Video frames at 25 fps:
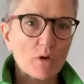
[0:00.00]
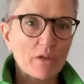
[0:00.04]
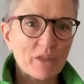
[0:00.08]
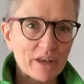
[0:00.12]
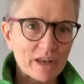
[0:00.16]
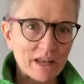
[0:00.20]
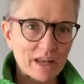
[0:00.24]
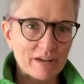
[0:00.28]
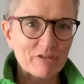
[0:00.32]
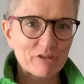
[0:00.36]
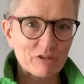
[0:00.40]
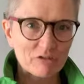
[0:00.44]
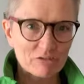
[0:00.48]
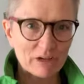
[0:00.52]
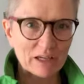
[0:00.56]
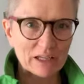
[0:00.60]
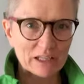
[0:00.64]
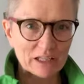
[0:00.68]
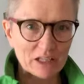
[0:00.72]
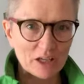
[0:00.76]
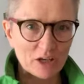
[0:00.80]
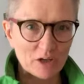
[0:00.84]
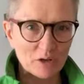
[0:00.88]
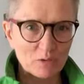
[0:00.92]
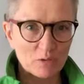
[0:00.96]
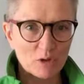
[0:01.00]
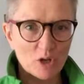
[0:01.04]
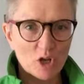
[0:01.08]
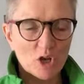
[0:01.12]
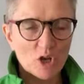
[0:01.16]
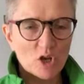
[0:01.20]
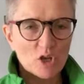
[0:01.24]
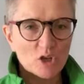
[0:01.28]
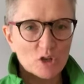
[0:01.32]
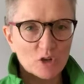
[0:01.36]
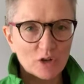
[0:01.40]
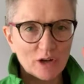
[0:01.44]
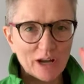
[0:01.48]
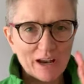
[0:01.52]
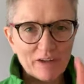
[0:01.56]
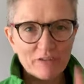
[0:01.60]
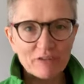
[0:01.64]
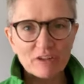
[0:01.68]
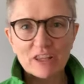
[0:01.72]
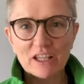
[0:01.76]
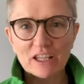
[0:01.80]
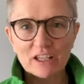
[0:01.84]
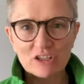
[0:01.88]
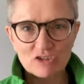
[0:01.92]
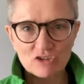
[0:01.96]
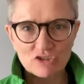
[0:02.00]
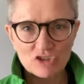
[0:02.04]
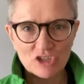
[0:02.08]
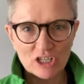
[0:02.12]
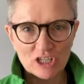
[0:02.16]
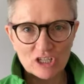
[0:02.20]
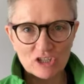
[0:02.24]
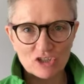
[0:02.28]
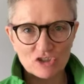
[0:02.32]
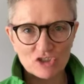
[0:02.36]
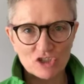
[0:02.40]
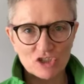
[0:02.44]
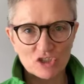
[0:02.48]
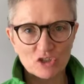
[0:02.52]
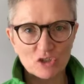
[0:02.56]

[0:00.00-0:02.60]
than ever right now, everything is changing.